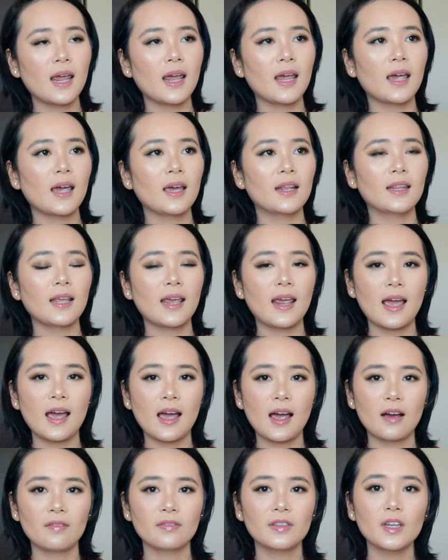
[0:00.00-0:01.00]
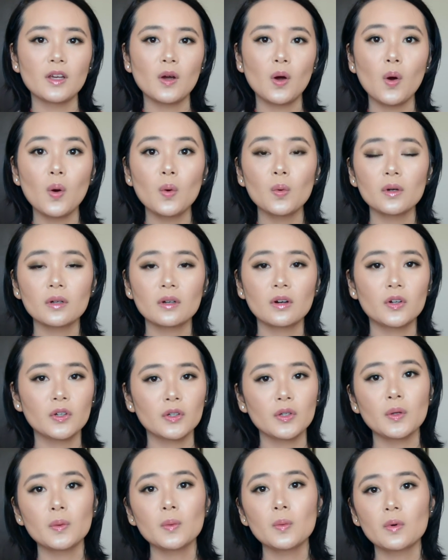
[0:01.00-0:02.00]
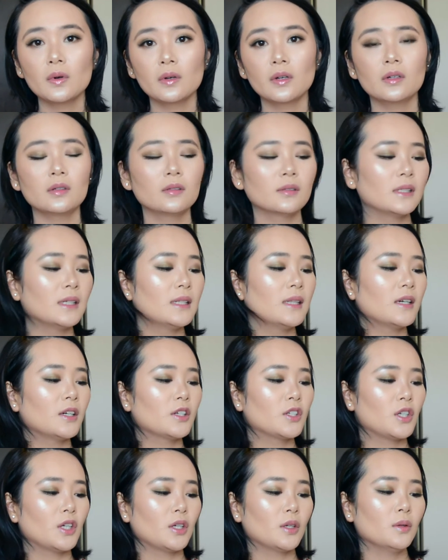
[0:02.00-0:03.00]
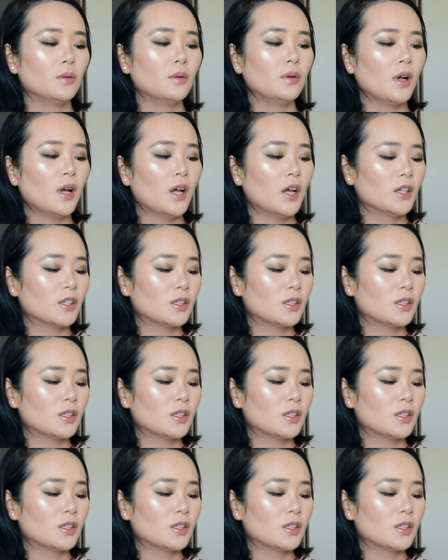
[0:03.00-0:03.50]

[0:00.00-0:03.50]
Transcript: and they have the oat kernel oils in there too.